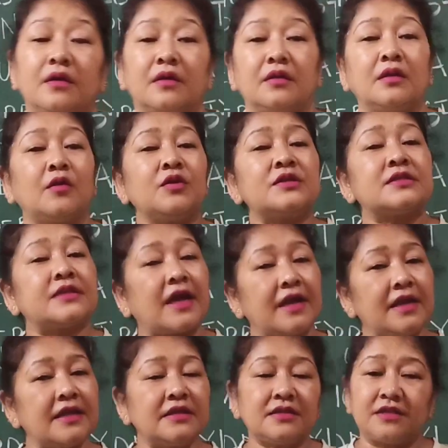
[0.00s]
Now the
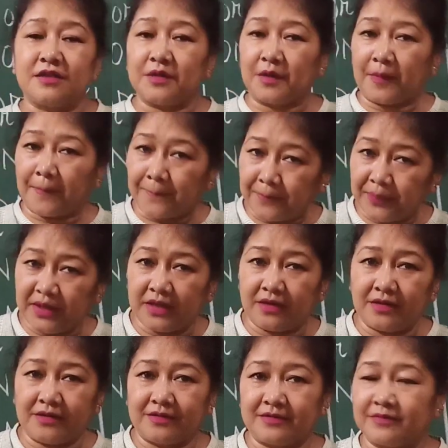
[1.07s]
silent
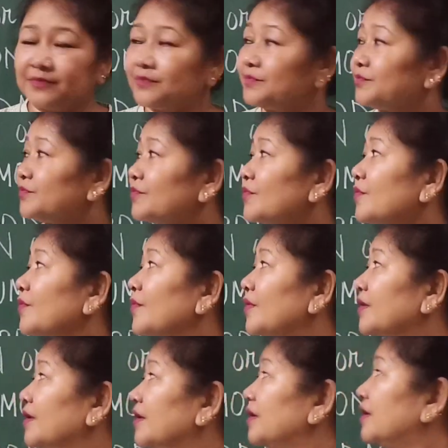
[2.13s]
P.
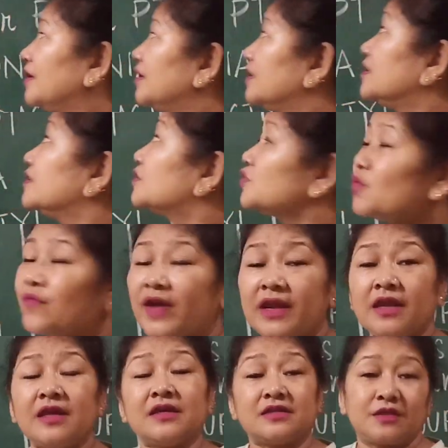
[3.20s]
So
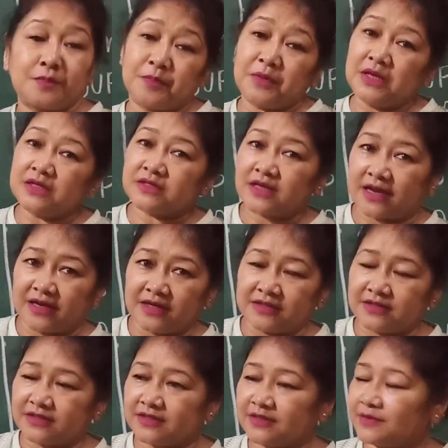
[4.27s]
when is P silent?